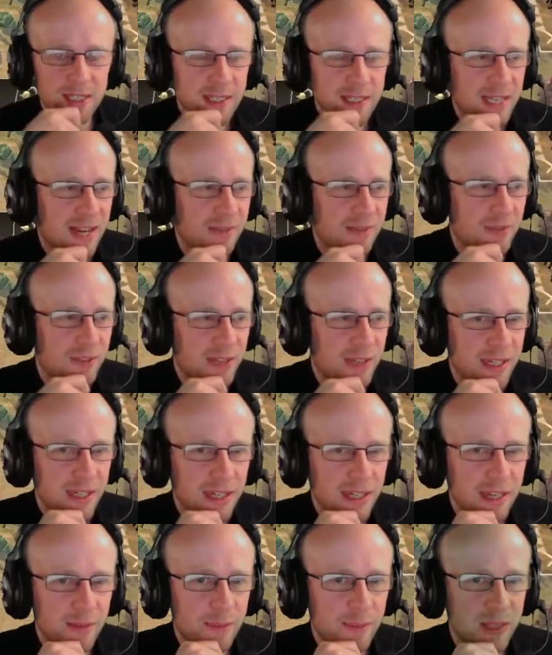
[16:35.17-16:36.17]
cavalry
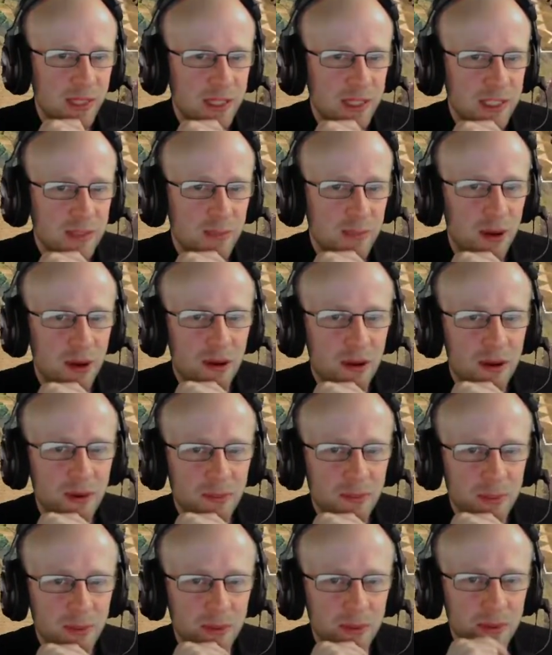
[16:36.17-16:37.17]
here and be smart,
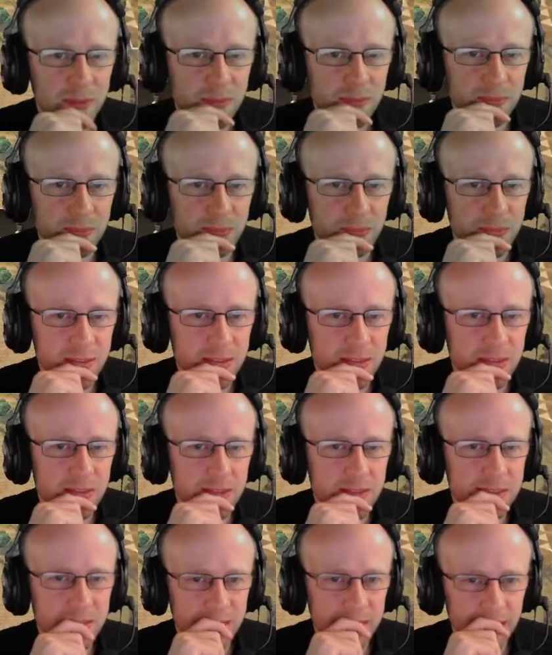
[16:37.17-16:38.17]
but it's
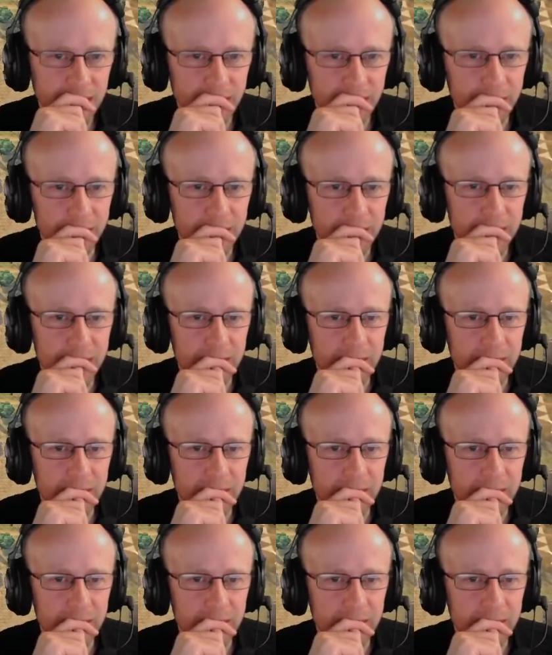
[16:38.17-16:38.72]
not slightly working.